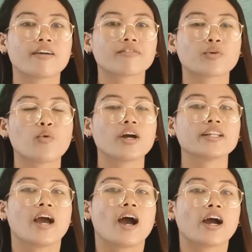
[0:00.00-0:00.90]

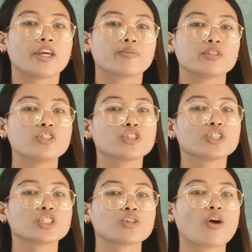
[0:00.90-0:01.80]
everyone, I am
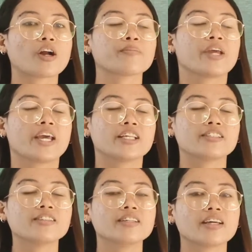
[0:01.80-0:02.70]
Teacher Charm,
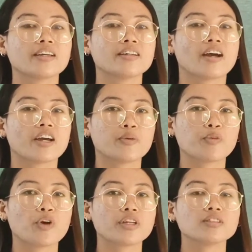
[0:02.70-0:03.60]
and today I
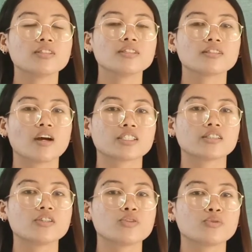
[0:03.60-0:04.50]
am going to
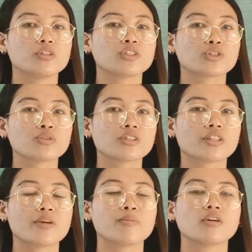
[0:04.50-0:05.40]
discuss to you the truth
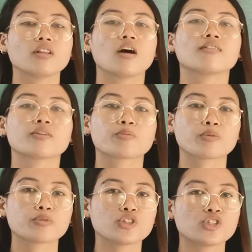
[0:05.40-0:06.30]
table of a
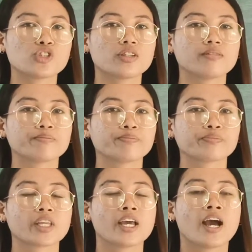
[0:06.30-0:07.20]
proposition.
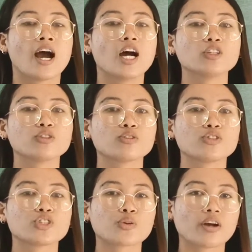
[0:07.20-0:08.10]
How to
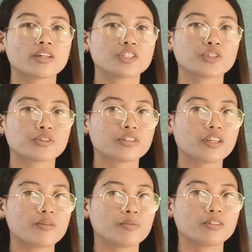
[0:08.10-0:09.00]
construct a truth
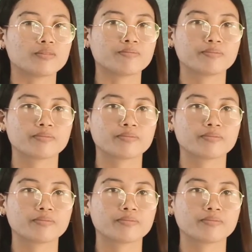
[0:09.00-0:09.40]
table?